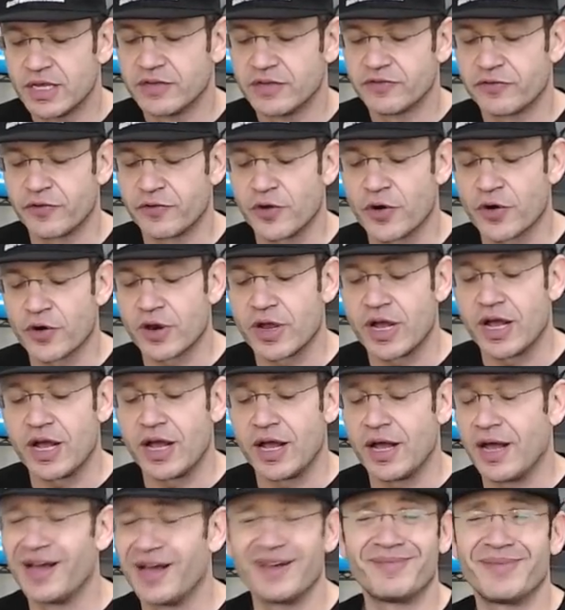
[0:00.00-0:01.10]

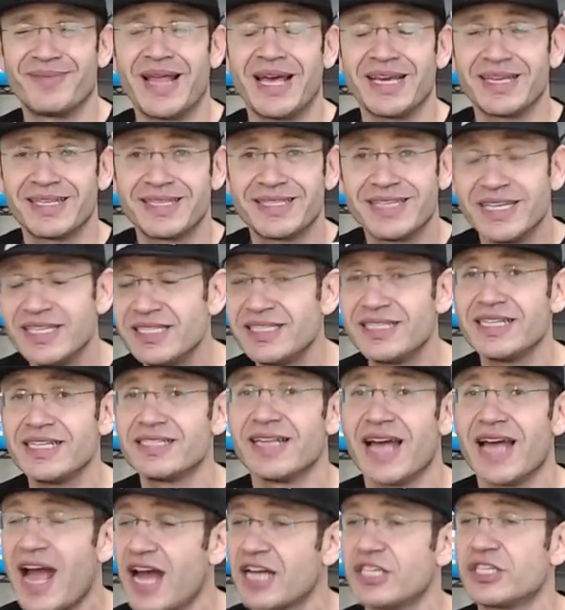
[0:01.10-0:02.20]
For like this is
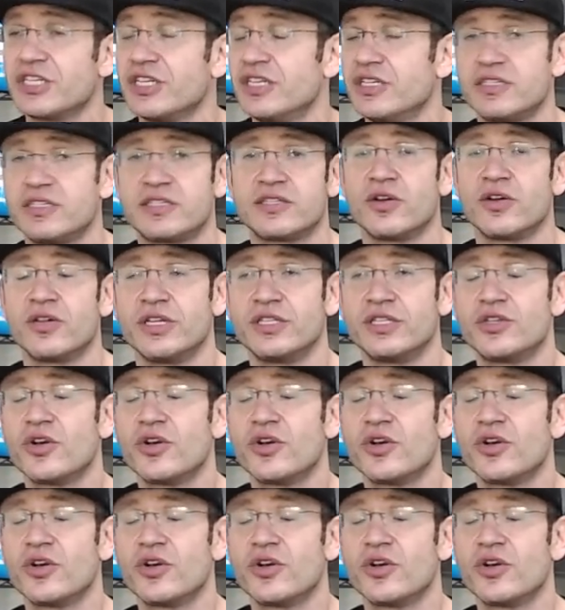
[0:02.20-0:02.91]
actually solid.